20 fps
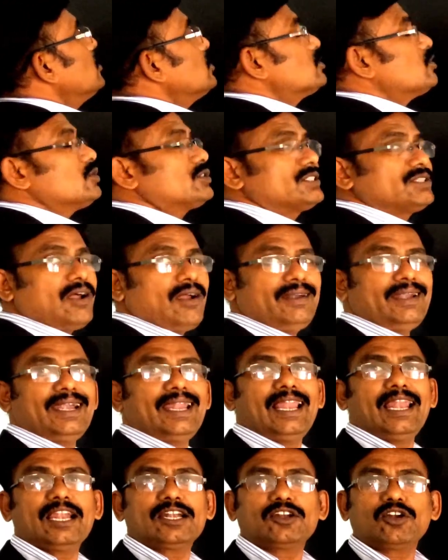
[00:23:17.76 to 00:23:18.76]
So standard
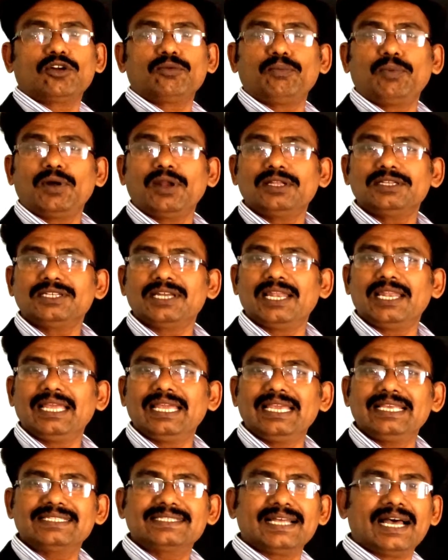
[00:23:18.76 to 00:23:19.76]
electrode potential
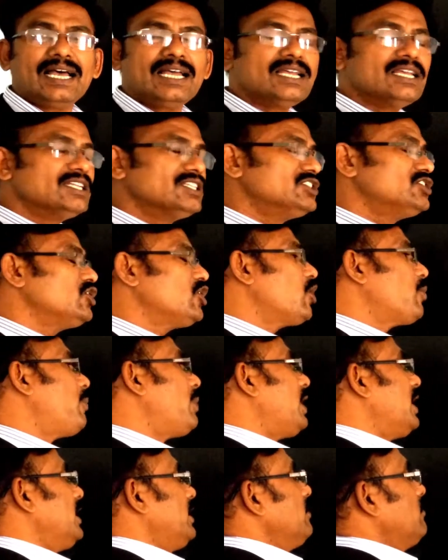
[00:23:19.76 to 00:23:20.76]
is the
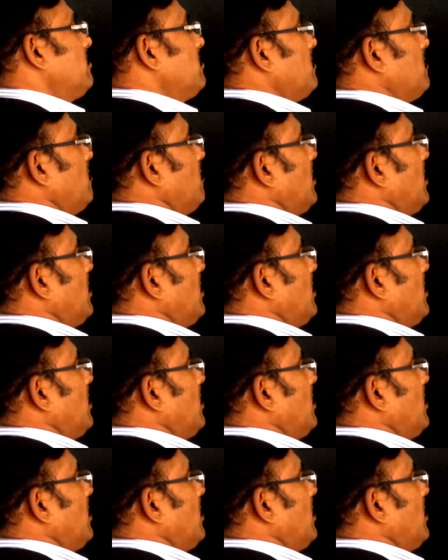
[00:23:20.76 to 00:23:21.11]
0.13.